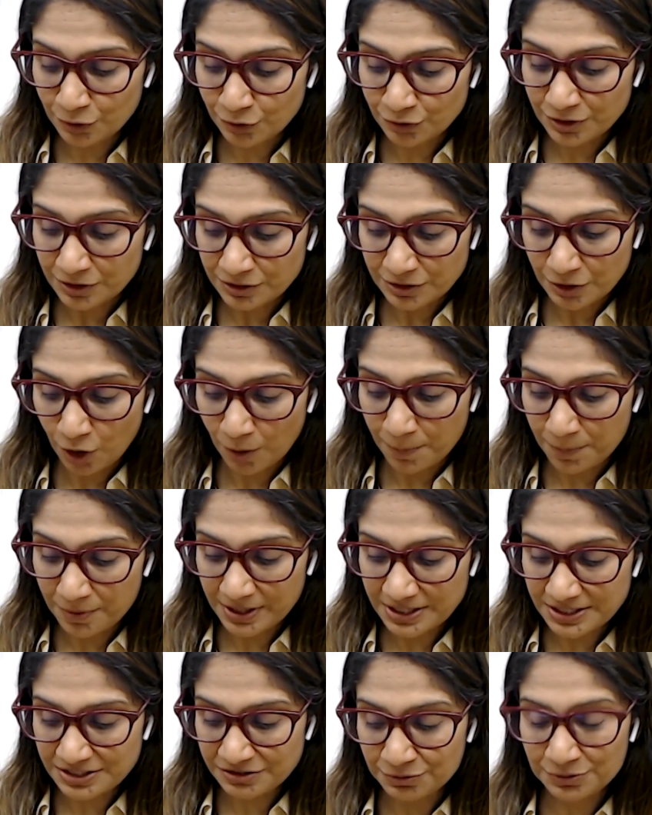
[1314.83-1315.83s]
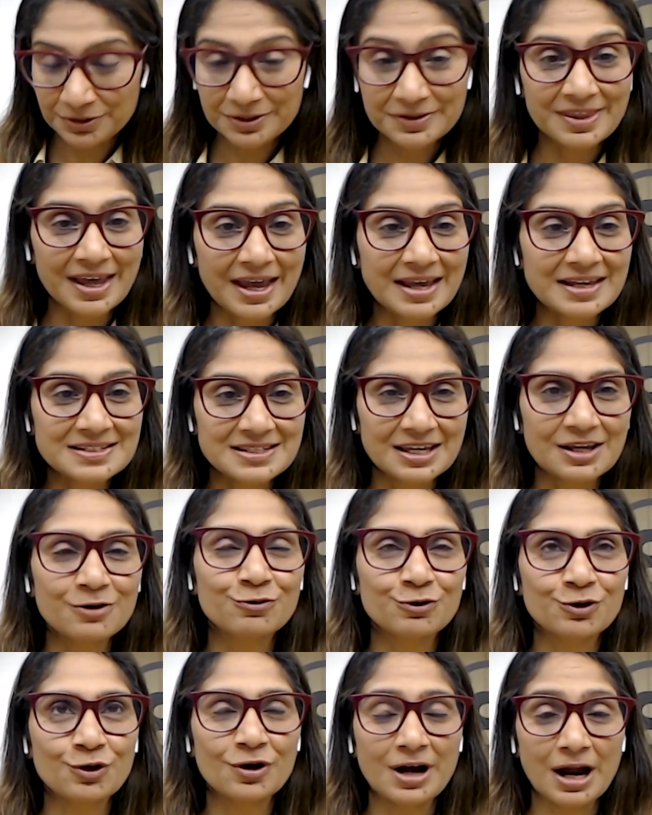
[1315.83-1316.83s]
know, the operative word there is
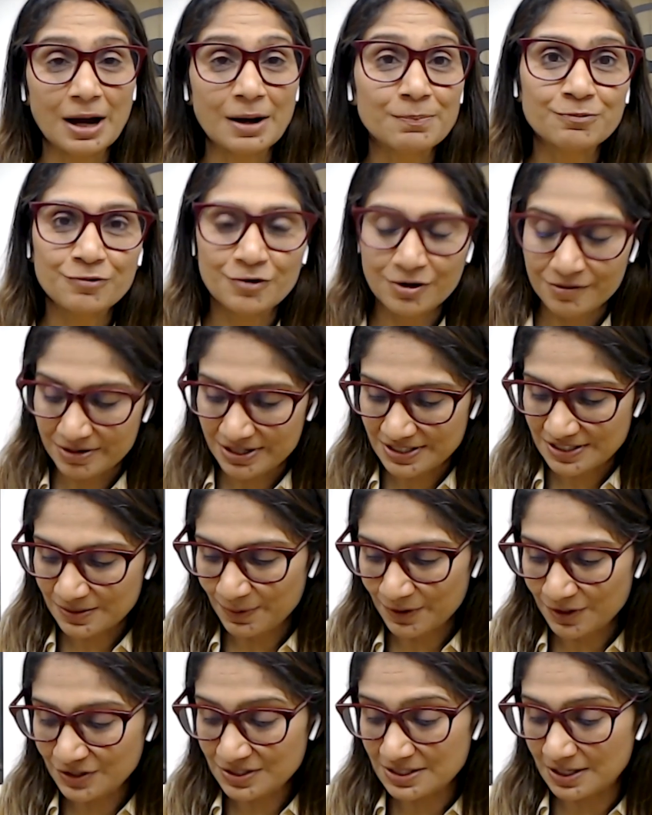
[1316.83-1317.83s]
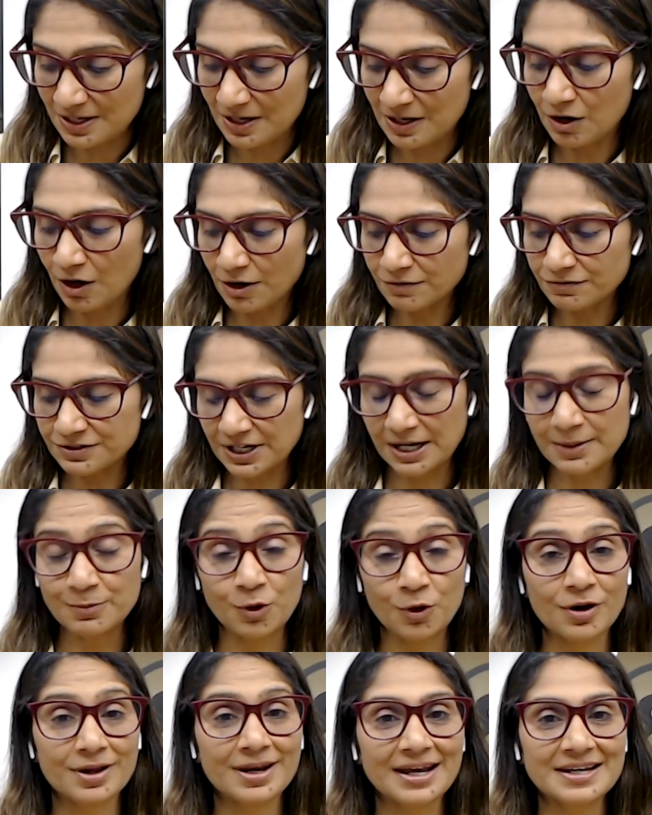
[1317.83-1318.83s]
if you're up for risk, because a lot of time
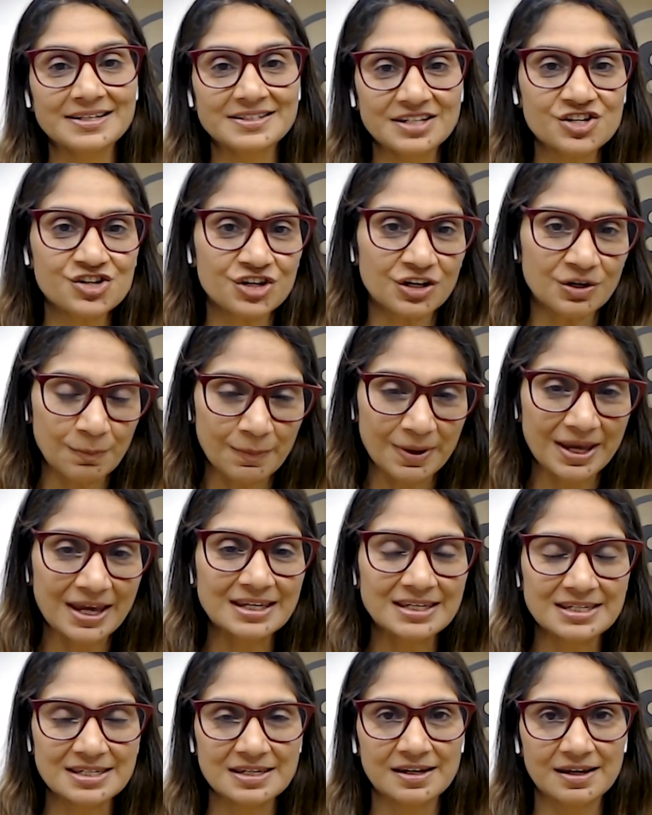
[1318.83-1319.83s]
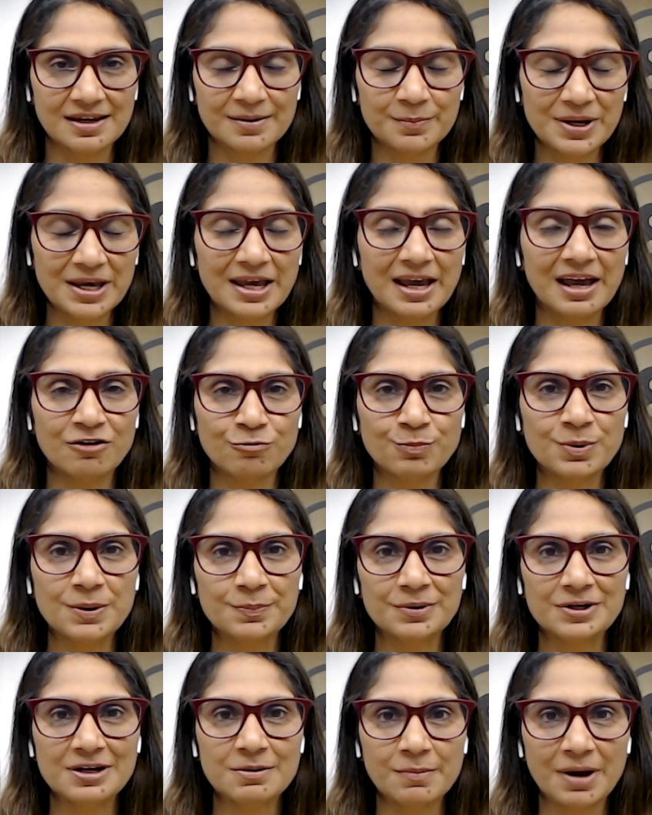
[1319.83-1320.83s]
organization may have
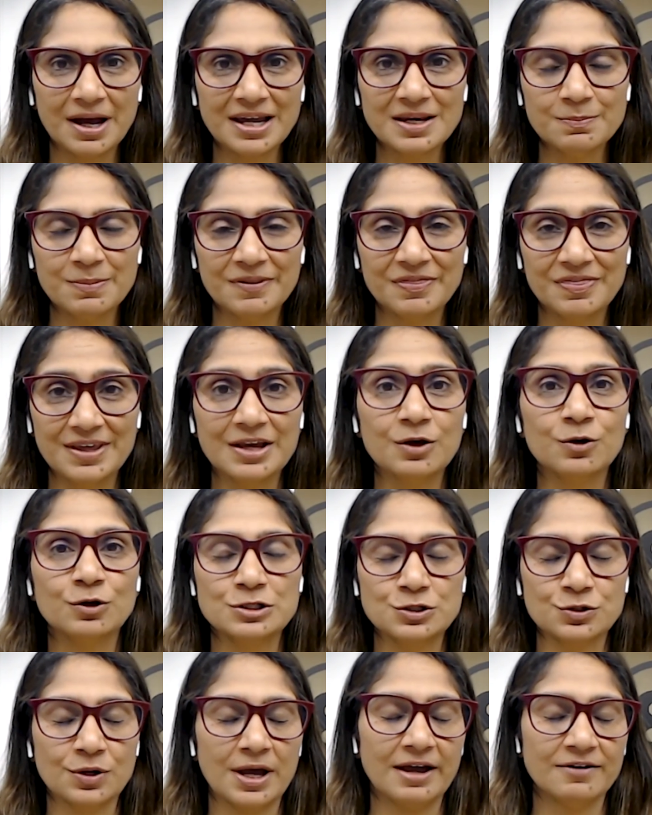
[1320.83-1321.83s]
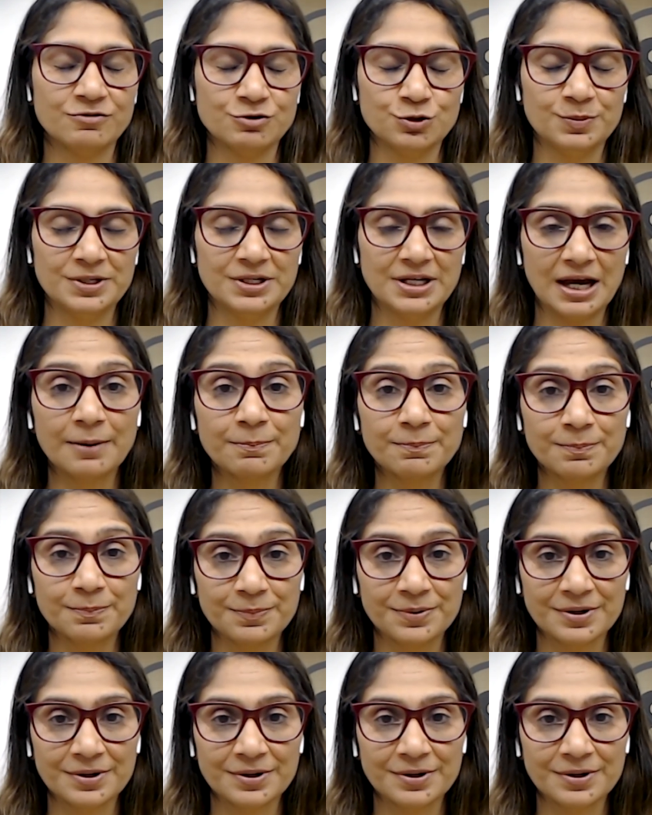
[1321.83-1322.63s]
people in mind, but they also have to be up